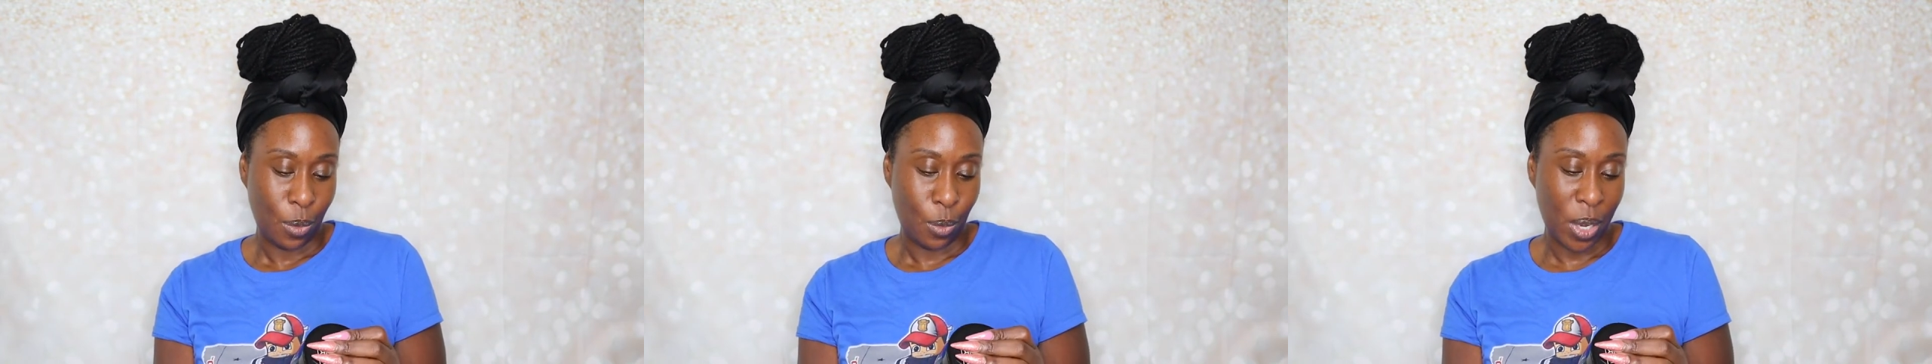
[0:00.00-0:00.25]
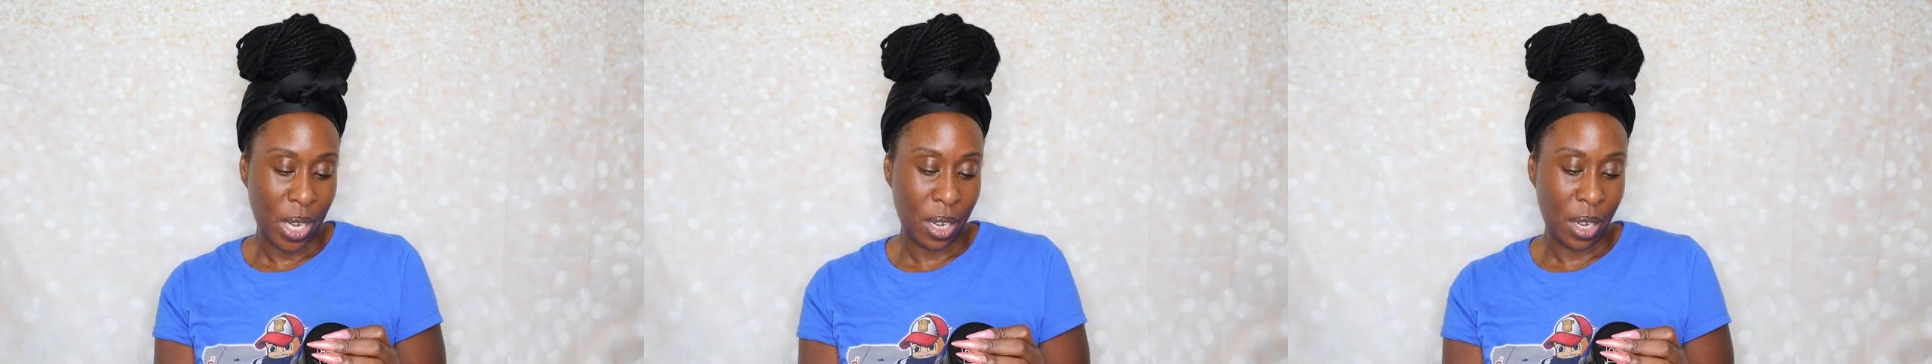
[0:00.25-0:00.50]

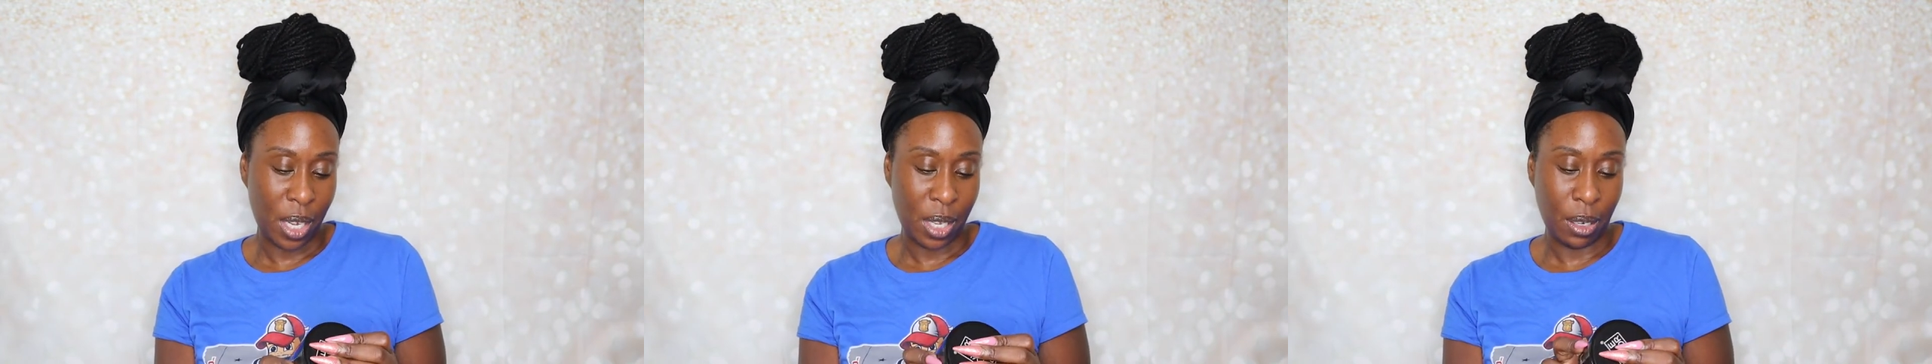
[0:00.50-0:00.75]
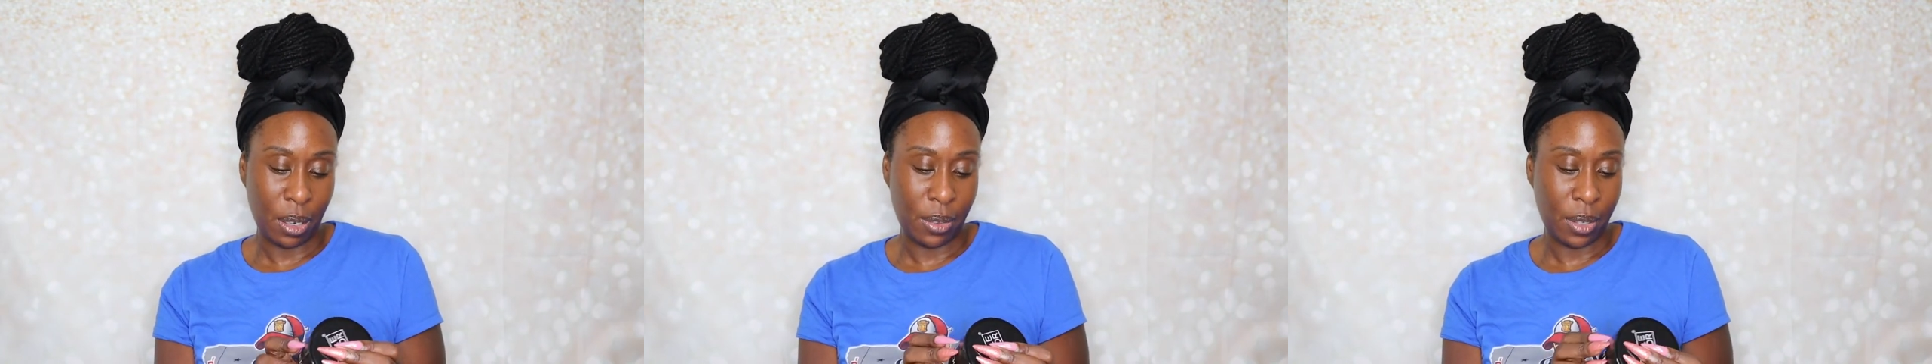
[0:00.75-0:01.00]
Where
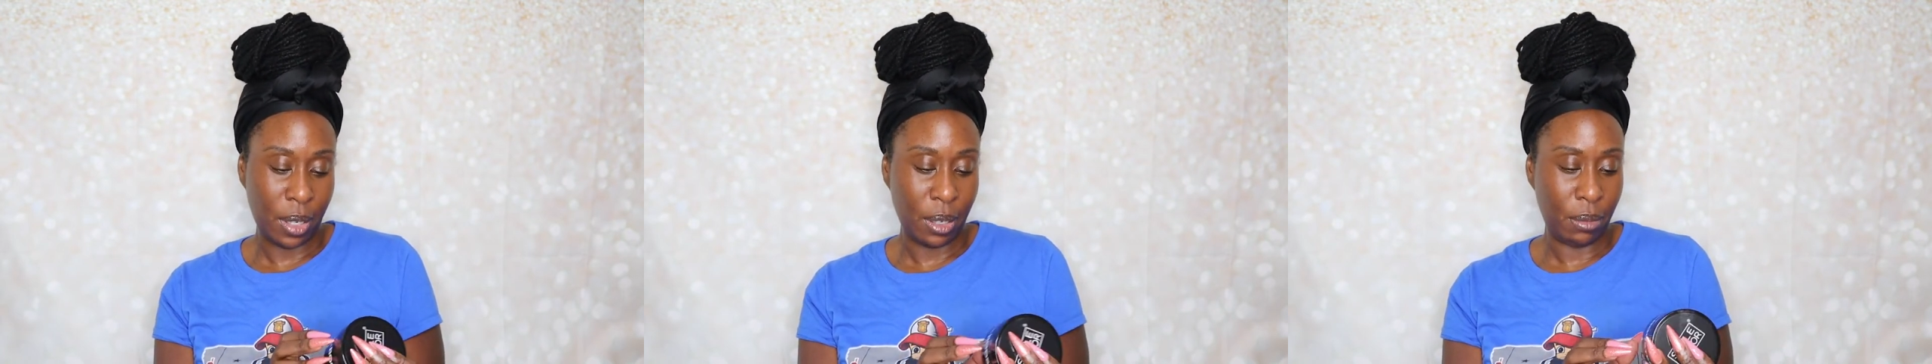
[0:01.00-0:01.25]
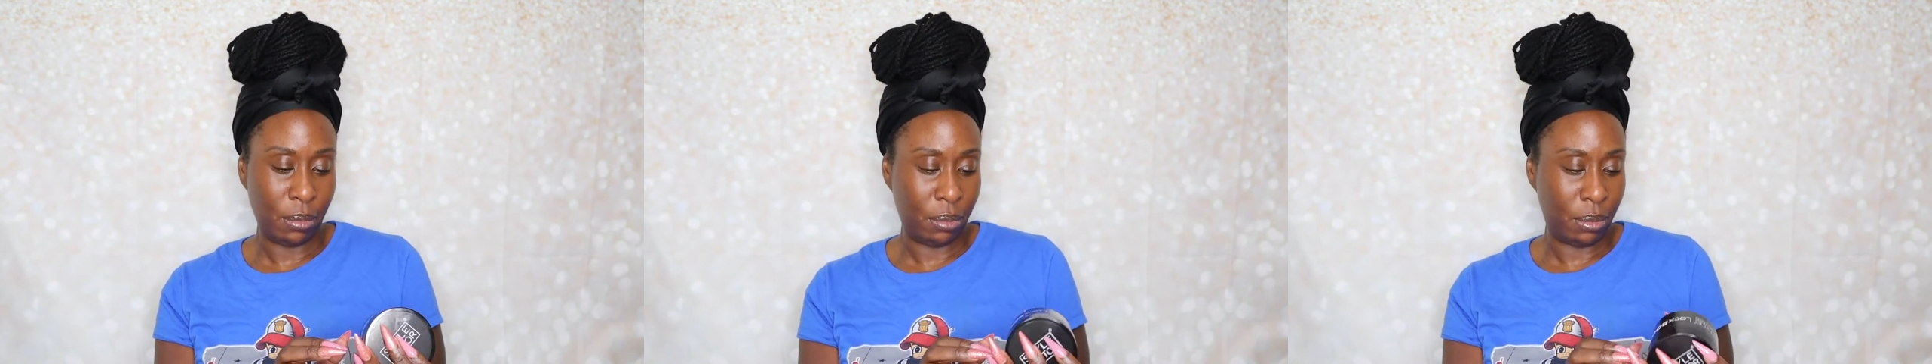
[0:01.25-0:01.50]
are they?
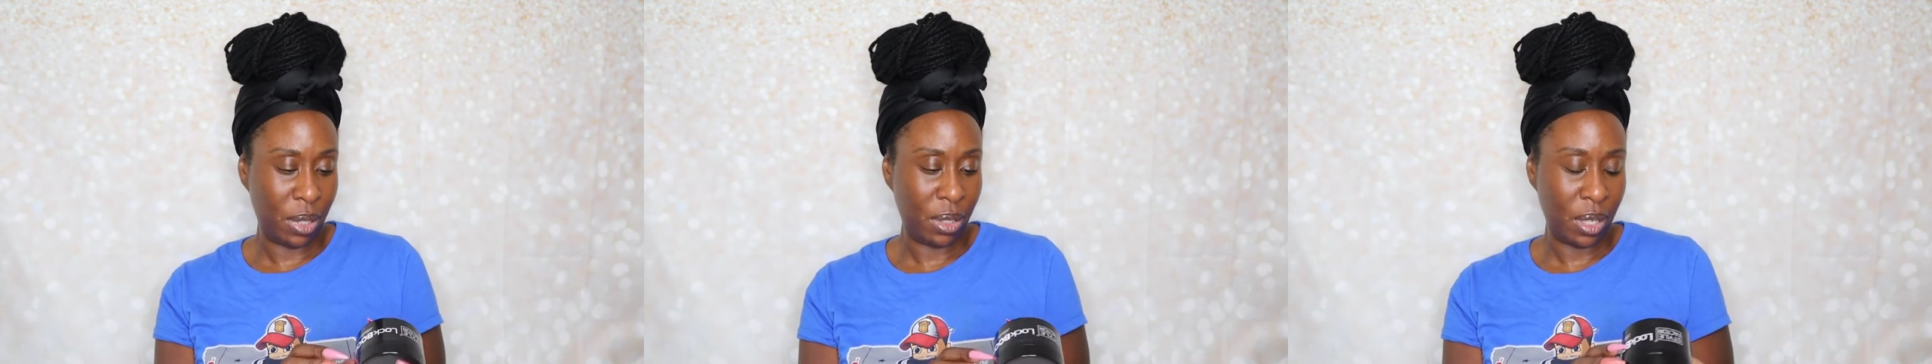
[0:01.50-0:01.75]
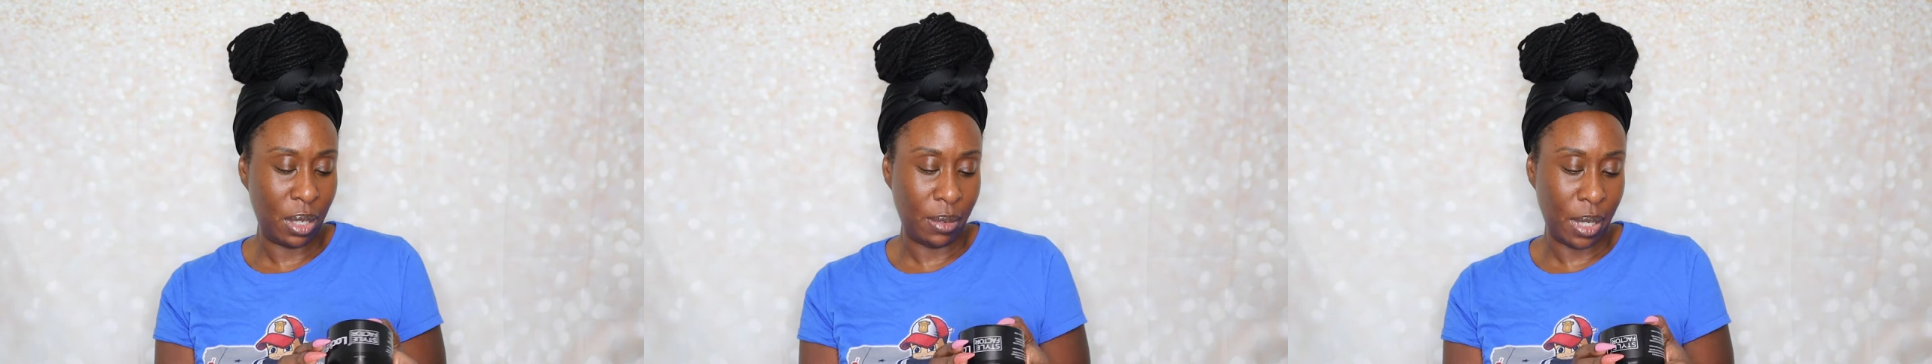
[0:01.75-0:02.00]
Where's
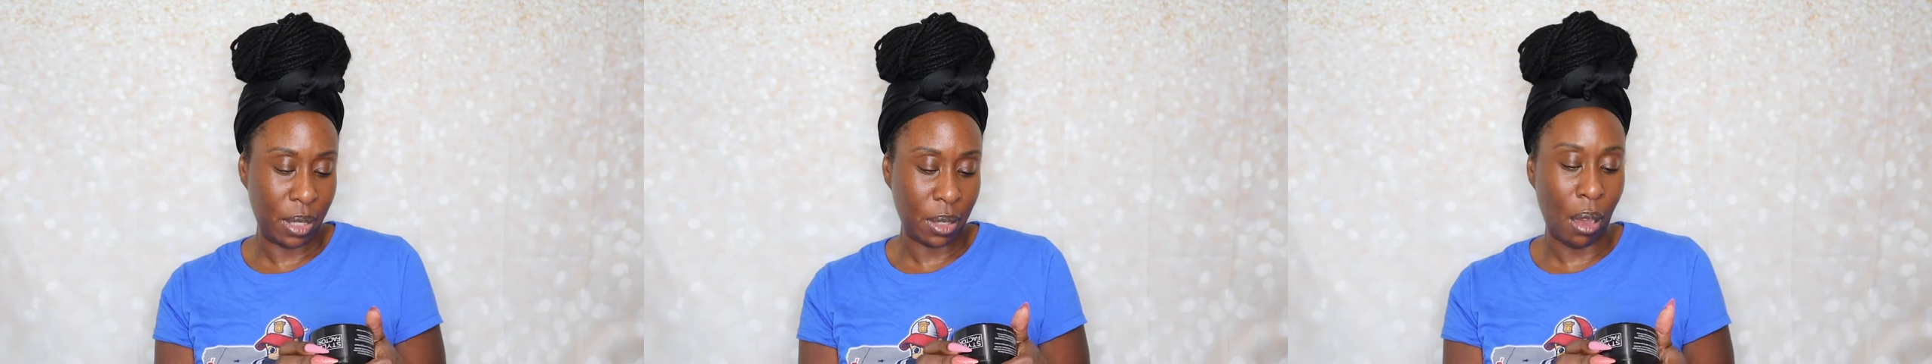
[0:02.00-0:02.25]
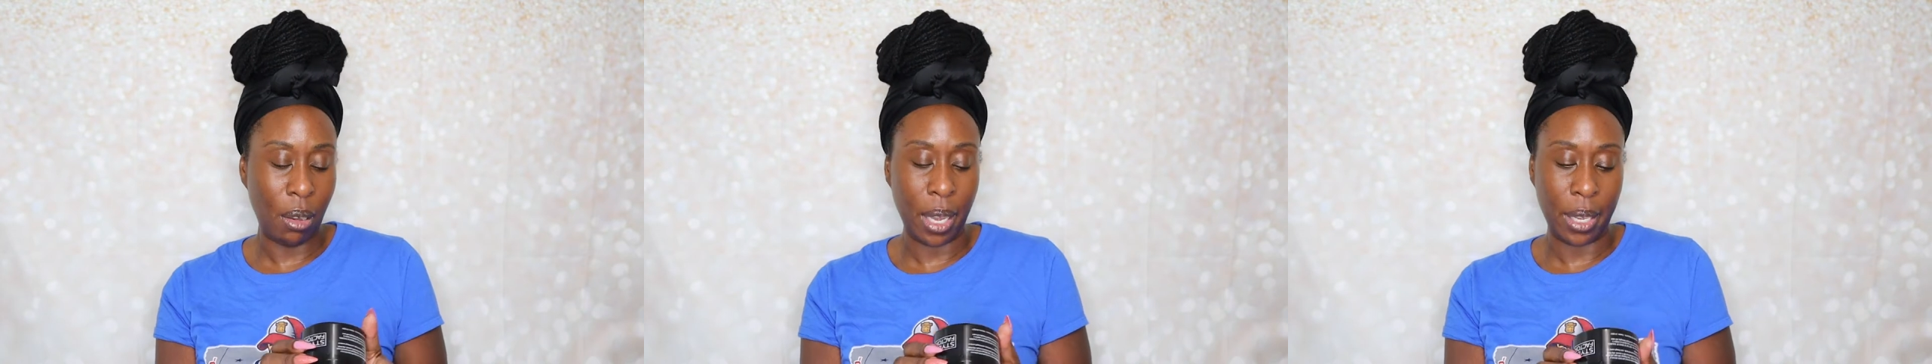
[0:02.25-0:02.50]
the ingredients?
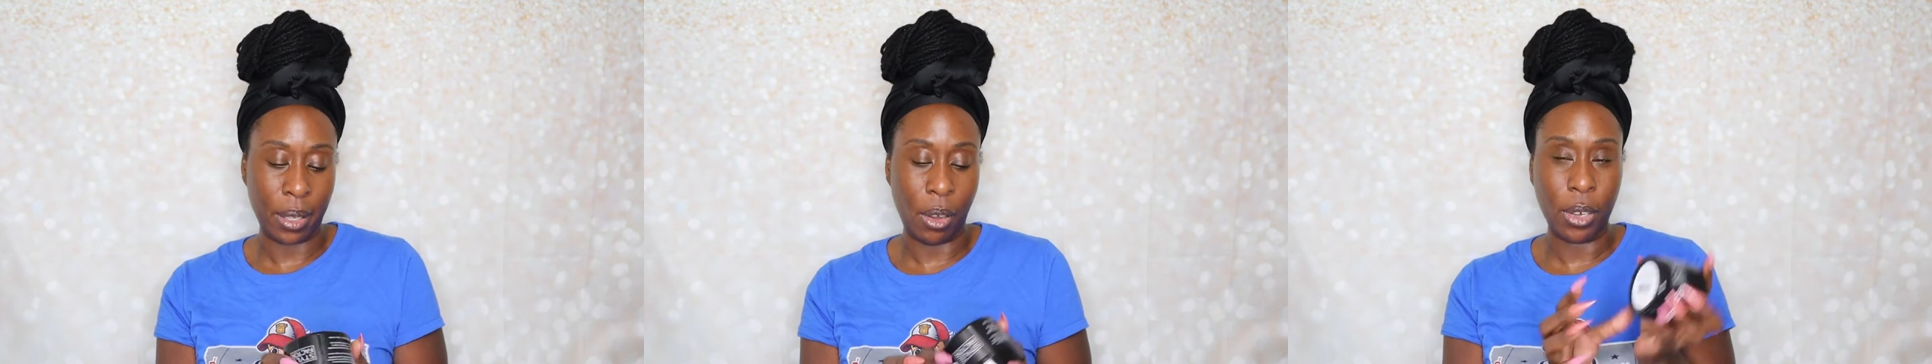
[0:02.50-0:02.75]
Oh, here.